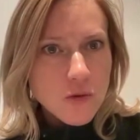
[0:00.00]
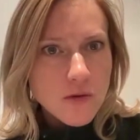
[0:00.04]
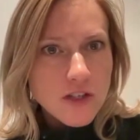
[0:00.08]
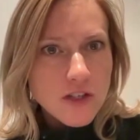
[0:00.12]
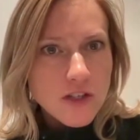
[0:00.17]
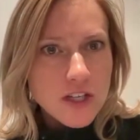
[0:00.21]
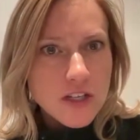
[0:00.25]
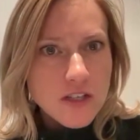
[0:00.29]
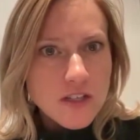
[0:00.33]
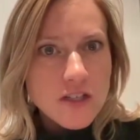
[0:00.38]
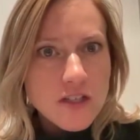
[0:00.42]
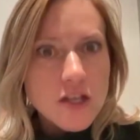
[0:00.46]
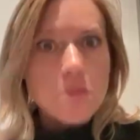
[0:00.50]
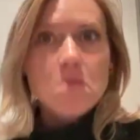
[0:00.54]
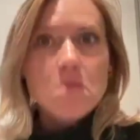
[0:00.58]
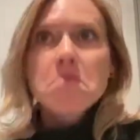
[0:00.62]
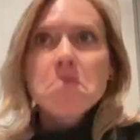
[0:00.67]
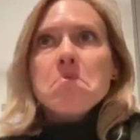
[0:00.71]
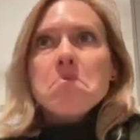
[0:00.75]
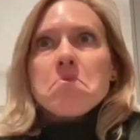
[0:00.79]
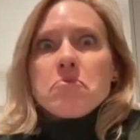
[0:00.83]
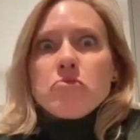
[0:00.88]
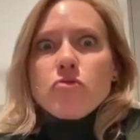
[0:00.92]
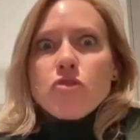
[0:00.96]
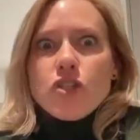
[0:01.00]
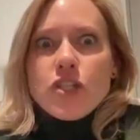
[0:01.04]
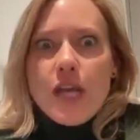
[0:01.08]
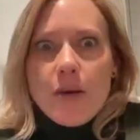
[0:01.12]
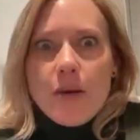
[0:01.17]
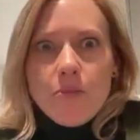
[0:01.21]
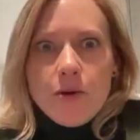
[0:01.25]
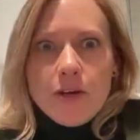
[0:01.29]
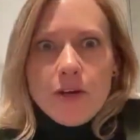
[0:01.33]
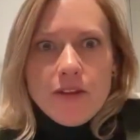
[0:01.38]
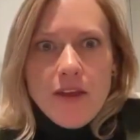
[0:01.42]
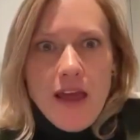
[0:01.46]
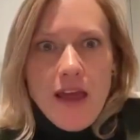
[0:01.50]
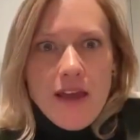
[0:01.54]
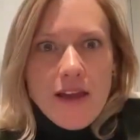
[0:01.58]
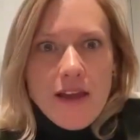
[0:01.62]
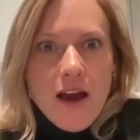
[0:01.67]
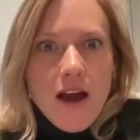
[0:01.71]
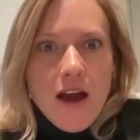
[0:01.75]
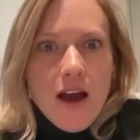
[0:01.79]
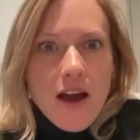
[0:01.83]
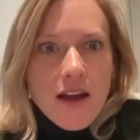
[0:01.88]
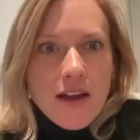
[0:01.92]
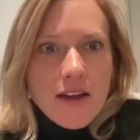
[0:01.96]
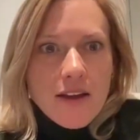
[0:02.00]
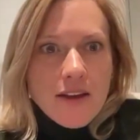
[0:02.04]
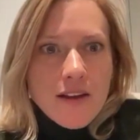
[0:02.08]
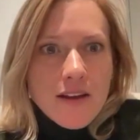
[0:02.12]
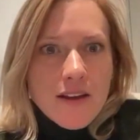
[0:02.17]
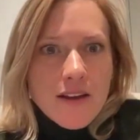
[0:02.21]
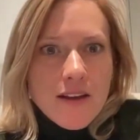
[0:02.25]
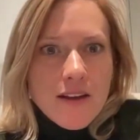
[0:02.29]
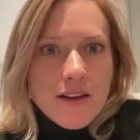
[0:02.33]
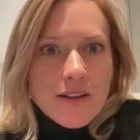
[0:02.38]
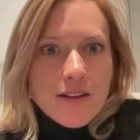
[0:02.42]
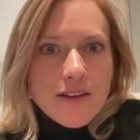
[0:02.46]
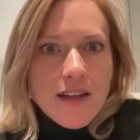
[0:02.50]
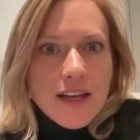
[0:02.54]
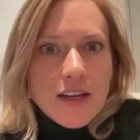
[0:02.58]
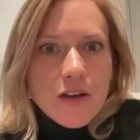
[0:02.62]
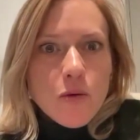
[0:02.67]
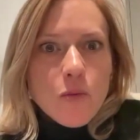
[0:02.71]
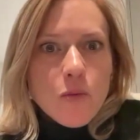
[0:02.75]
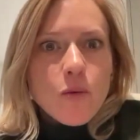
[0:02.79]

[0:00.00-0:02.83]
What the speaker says: sources. Same with AI. Like